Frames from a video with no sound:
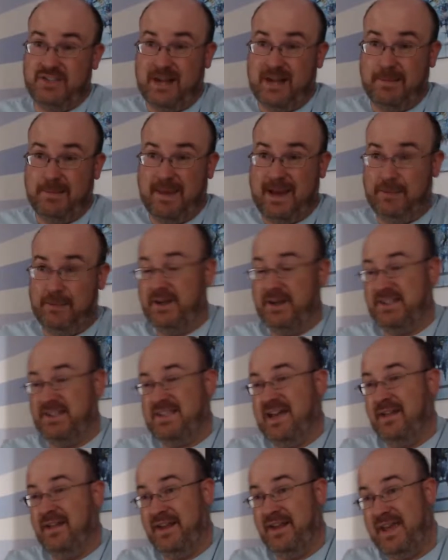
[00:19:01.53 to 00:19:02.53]
had a bad one at
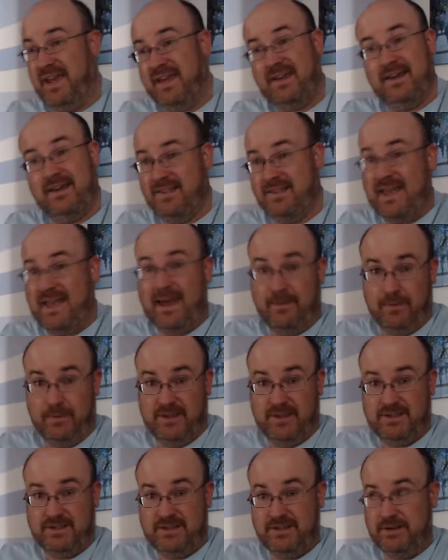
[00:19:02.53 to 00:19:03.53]
Talladega at that
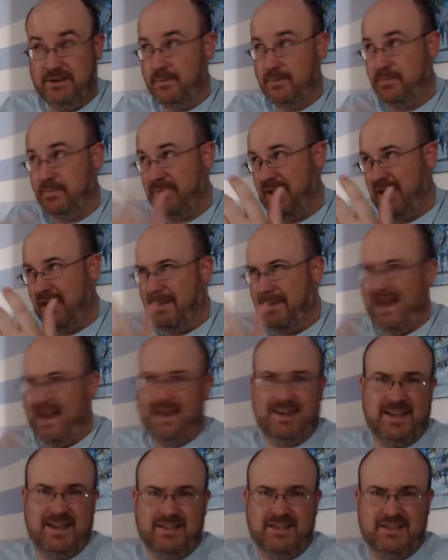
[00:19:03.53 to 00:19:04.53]
one too. Matt
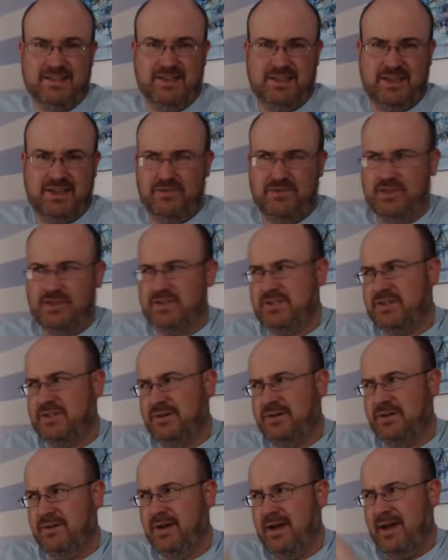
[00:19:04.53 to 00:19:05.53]
Kenseth even
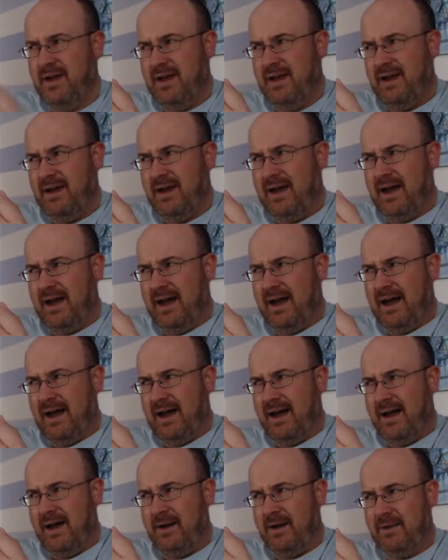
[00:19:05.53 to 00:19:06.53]
too.
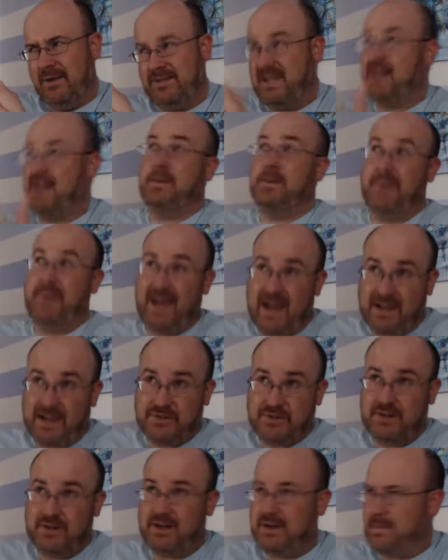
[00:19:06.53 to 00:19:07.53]
Danica
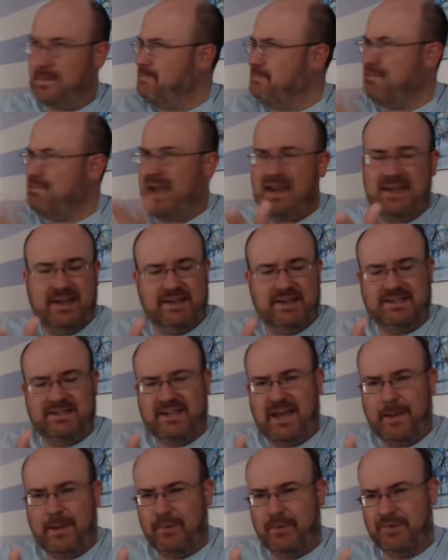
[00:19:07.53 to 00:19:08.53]
Patrick. I mean, many
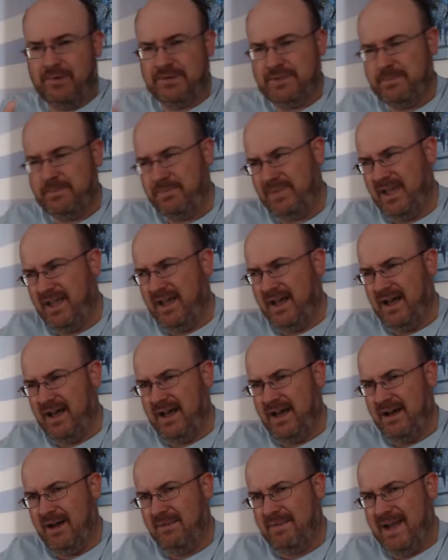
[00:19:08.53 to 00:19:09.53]
examples
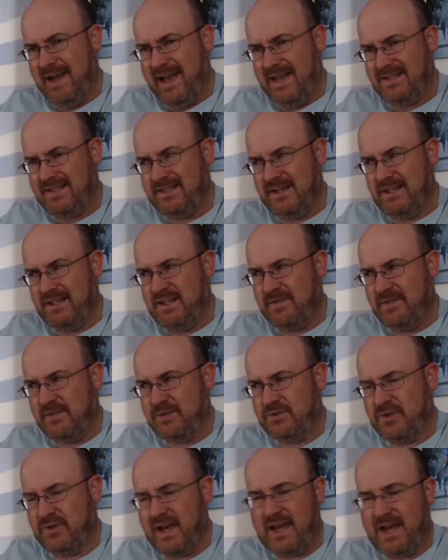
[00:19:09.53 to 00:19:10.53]
at
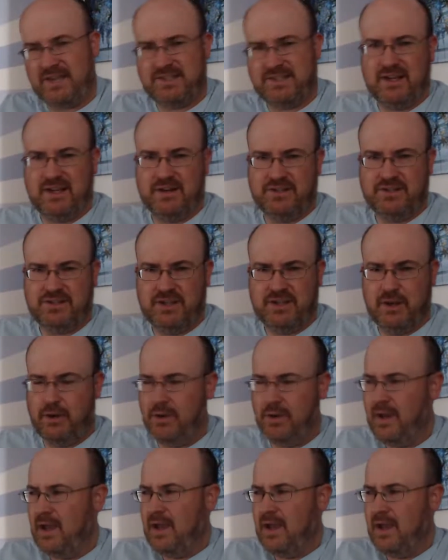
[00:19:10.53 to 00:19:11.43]
different tracks there. So